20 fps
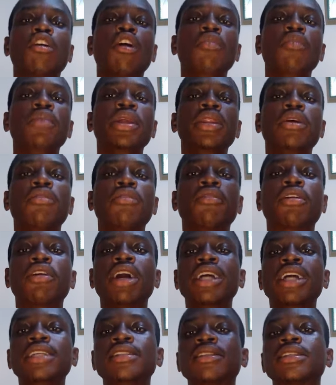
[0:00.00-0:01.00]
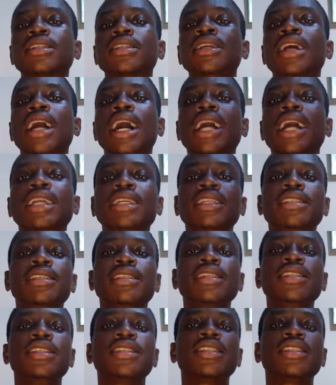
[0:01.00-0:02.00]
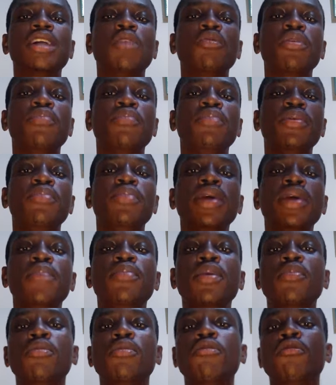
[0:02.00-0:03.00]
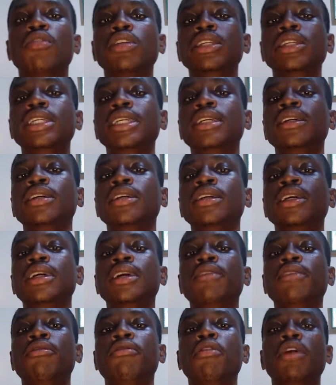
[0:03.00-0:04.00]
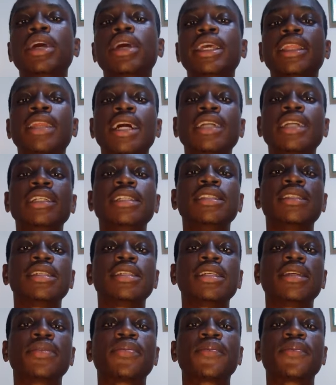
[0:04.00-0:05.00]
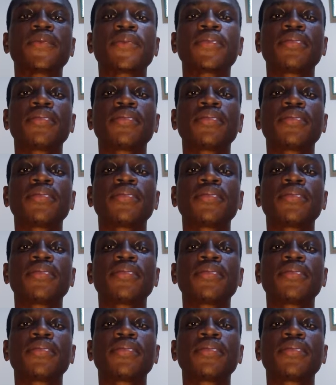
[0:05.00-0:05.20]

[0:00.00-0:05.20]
coming of Christ and the things that we prepare people for eternity.